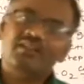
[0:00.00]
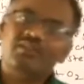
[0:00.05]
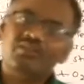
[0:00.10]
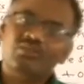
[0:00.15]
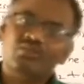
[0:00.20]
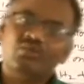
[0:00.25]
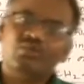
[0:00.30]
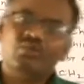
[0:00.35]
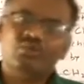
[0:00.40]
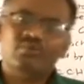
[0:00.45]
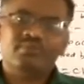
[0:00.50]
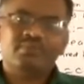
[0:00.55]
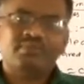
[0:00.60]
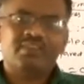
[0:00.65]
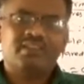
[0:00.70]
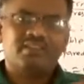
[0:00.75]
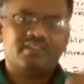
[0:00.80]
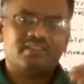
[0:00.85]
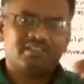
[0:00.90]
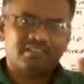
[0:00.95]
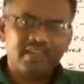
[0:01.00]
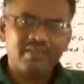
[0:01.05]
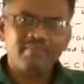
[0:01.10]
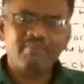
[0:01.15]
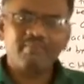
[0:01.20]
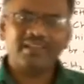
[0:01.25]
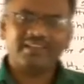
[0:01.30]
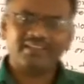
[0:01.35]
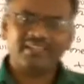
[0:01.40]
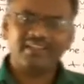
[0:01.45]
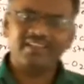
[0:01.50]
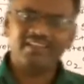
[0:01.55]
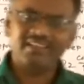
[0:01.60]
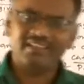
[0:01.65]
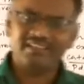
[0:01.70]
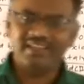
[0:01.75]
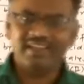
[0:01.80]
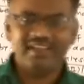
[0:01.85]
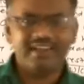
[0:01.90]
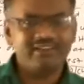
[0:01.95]
So, same method
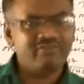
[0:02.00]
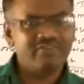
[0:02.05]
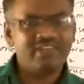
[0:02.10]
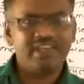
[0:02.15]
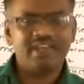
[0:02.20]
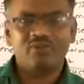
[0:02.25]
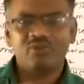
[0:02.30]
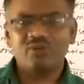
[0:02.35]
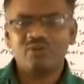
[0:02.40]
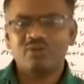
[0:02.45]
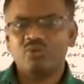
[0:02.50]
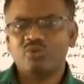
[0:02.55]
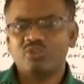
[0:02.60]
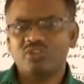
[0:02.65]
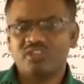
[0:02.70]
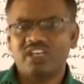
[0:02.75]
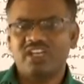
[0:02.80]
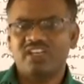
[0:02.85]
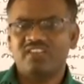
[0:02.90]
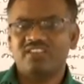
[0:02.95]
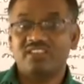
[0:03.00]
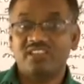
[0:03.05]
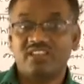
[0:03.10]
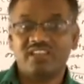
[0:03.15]
is there. We are going to change the